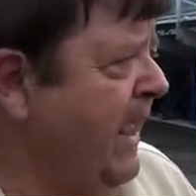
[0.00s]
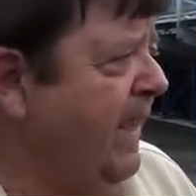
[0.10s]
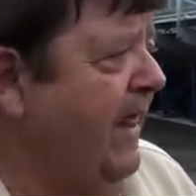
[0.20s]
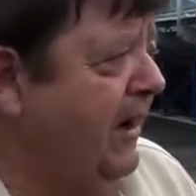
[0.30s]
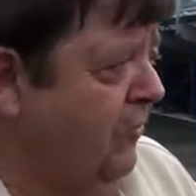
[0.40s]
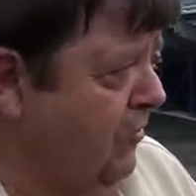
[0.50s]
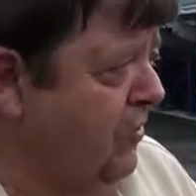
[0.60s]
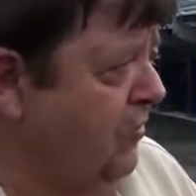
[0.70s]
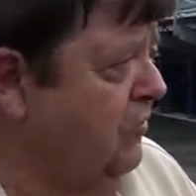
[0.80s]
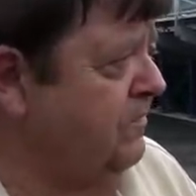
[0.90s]
And that
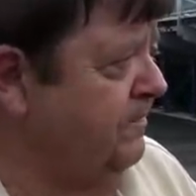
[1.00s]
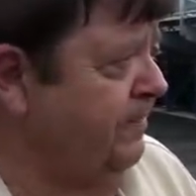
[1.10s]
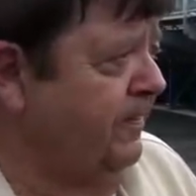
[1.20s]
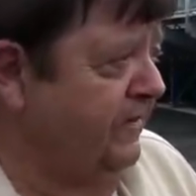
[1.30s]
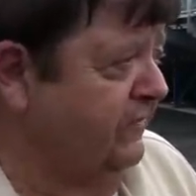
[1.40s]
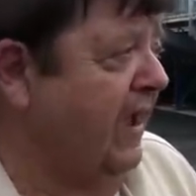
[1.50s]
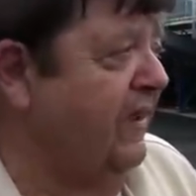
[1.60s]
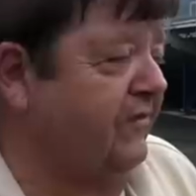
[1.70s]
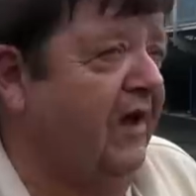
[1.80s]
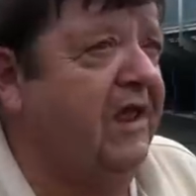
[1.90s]
crew, this
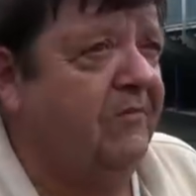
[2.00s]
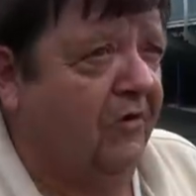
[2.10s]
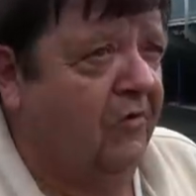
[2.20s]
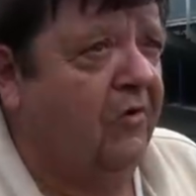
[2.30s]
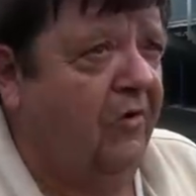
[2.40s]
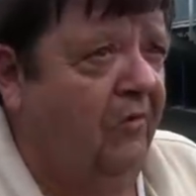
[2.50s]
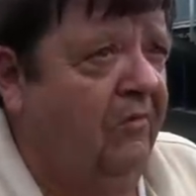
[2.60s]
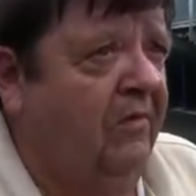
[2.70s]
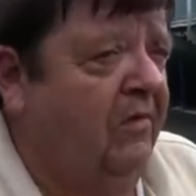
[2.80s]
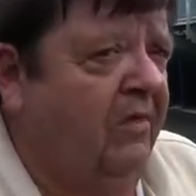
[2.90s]
guy's got him a crew.
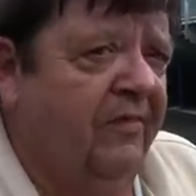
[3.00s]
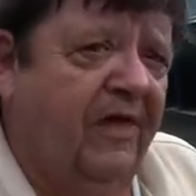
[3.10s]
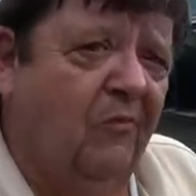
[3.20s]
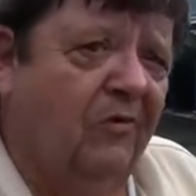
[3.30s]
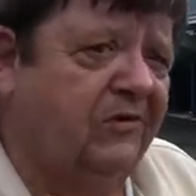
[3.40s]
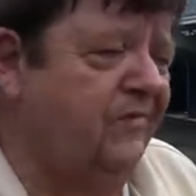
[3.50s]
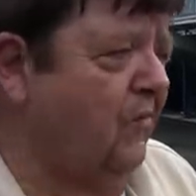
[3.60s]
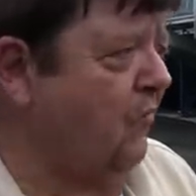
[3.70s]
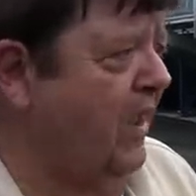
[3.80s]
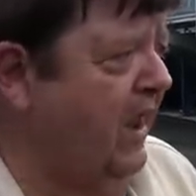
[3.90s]
They worked in
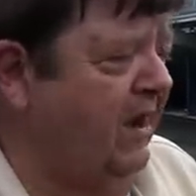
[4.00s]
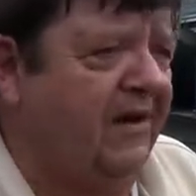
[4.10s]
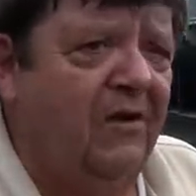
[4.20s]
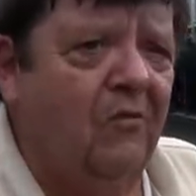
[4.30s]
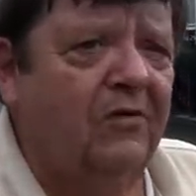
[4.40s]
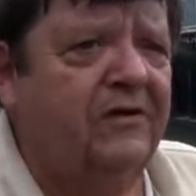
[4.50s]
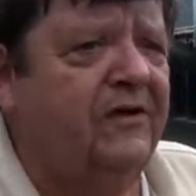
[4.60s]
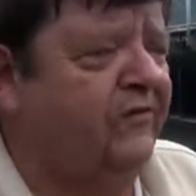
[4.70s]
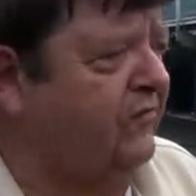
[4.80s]
the rain, they worked in the